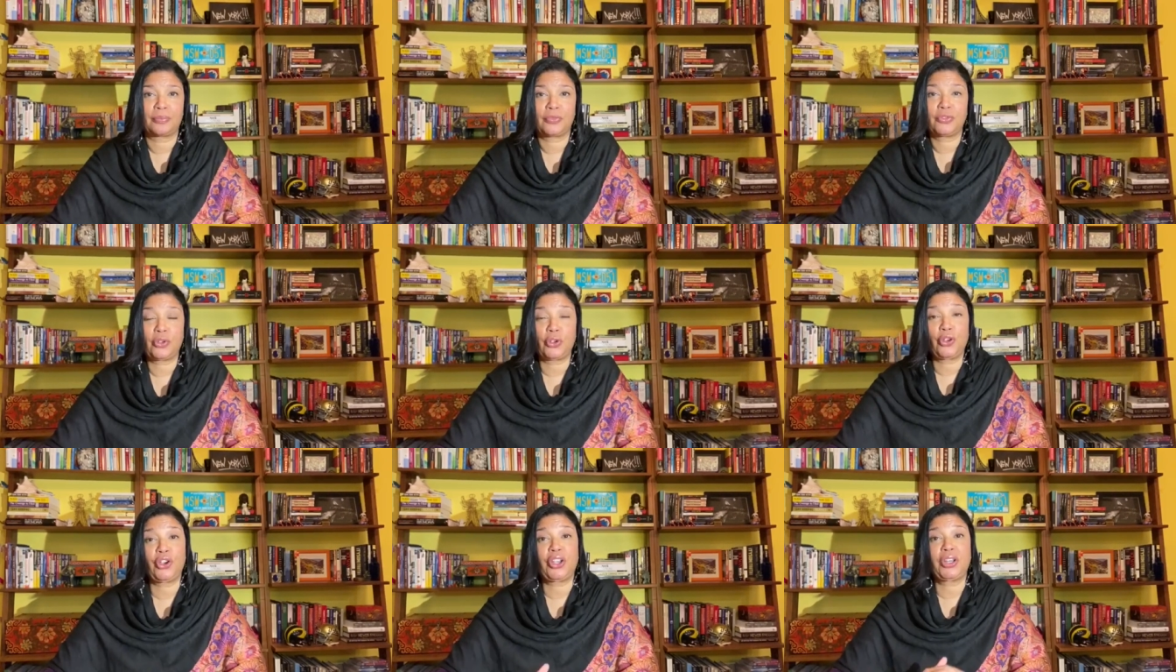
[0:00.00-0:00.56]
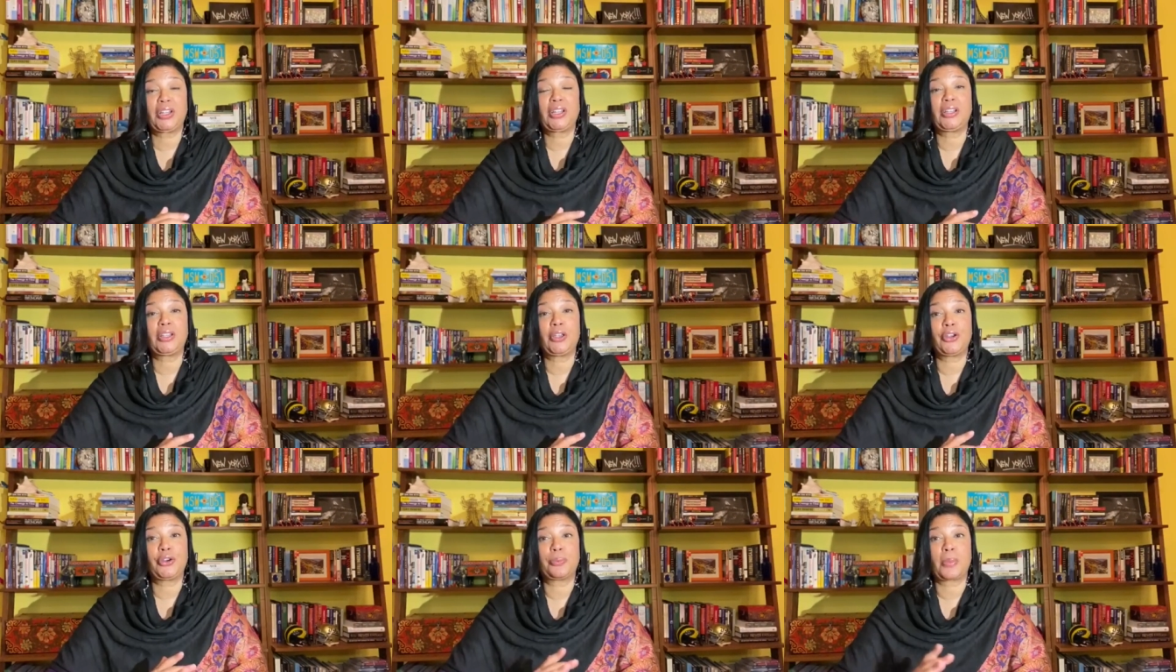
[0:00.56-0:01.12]
So you're gonna
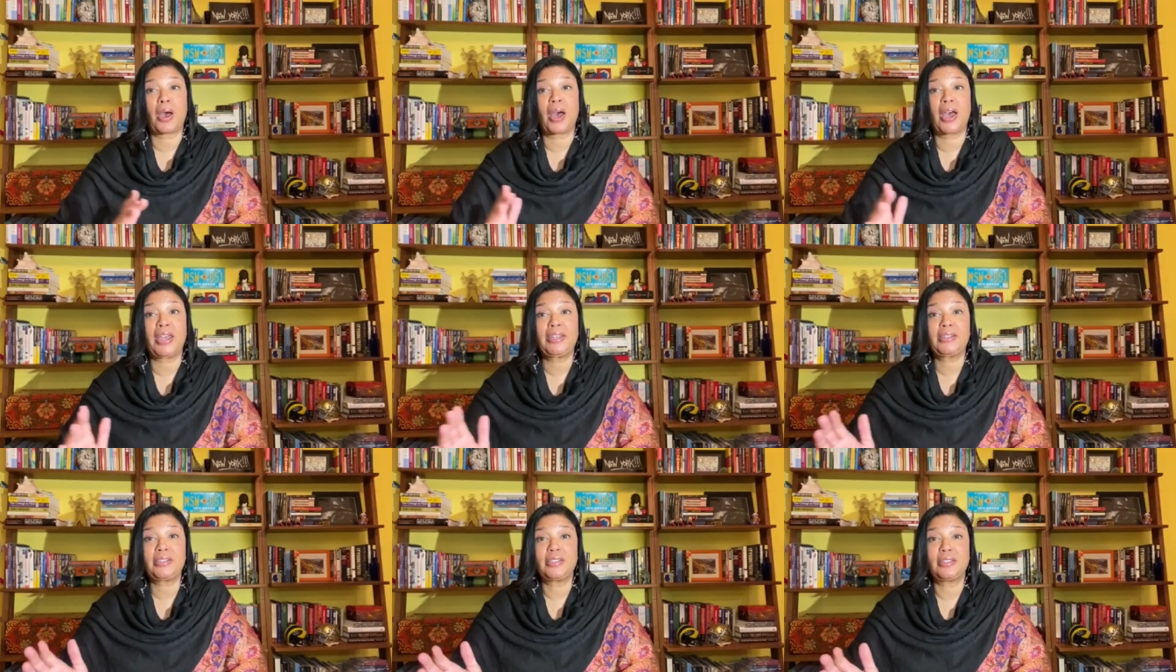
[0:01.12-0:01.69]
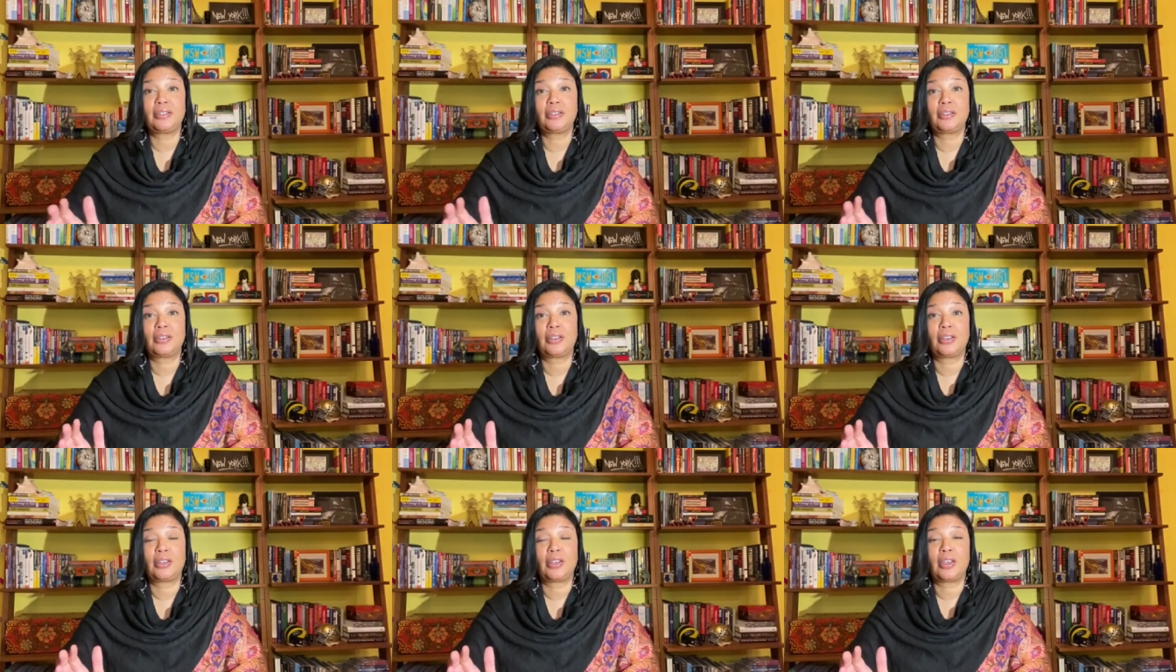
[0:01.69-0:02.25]
clear your mind
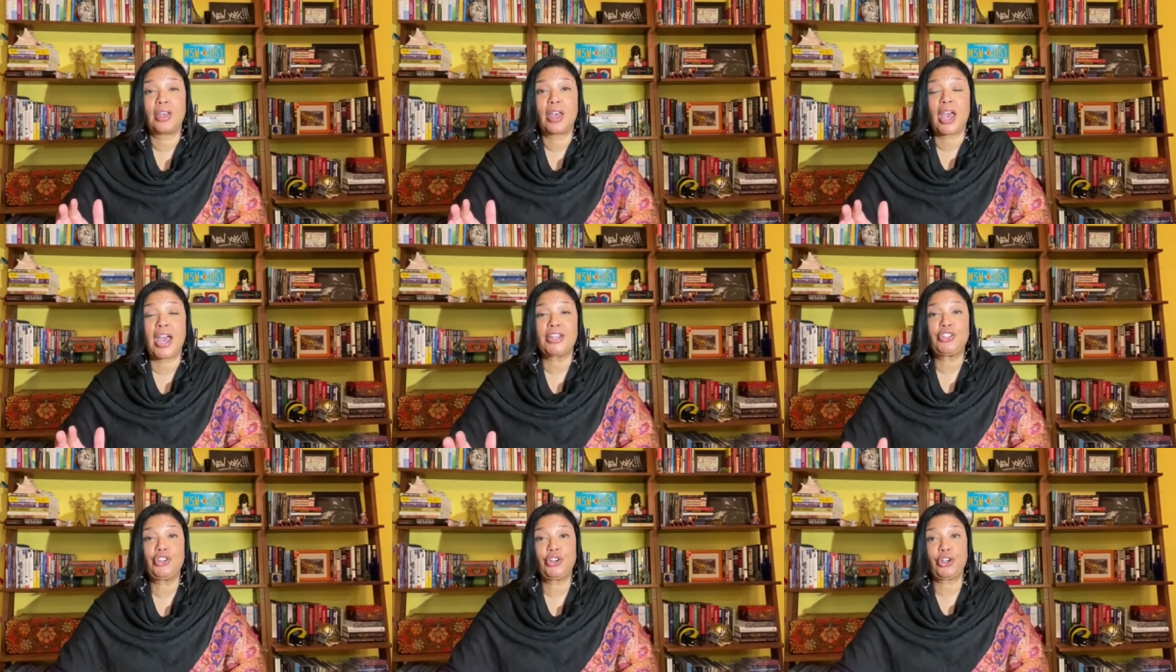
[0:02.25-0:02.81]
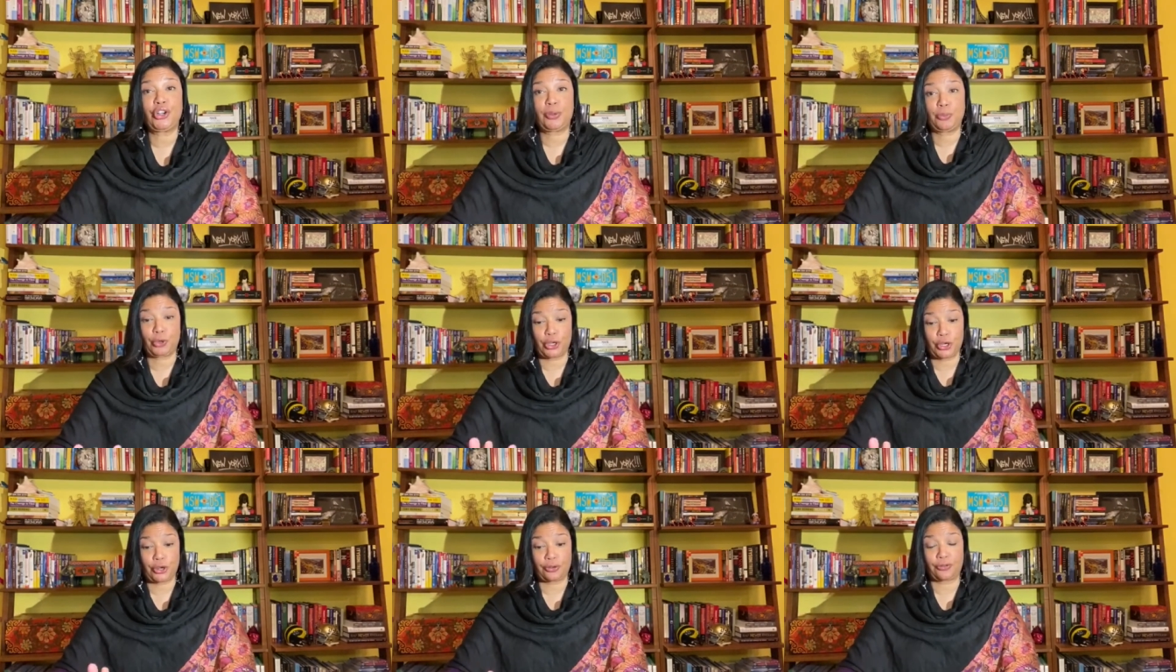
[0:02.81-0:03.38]
and you're gonna
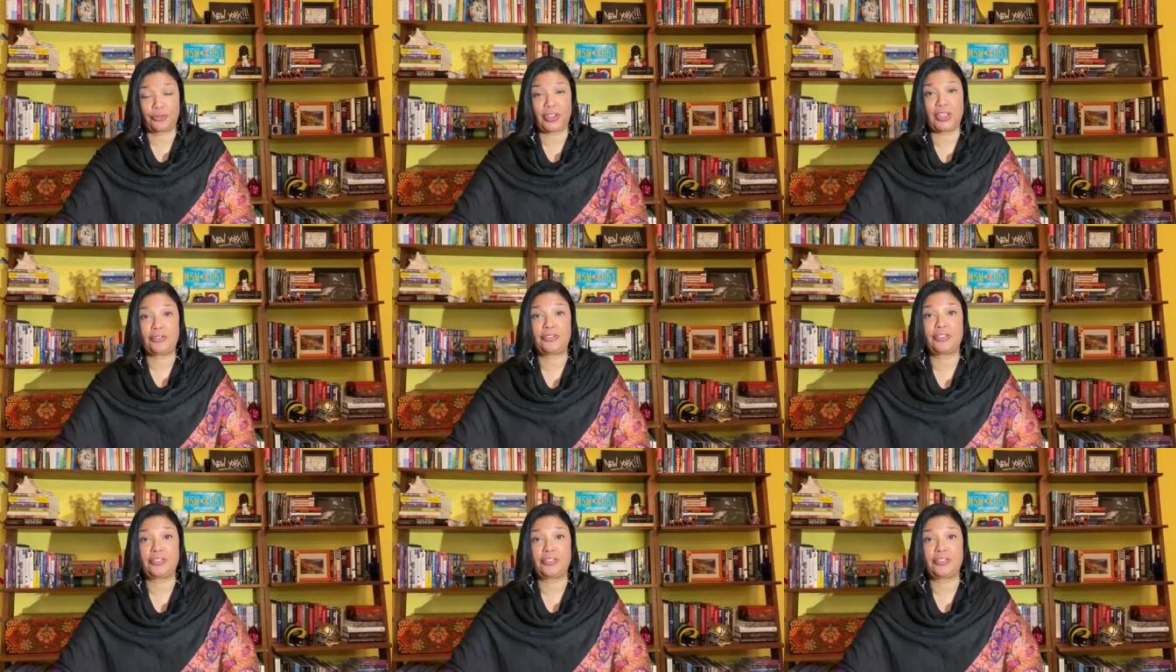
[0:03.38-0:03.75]
put your feet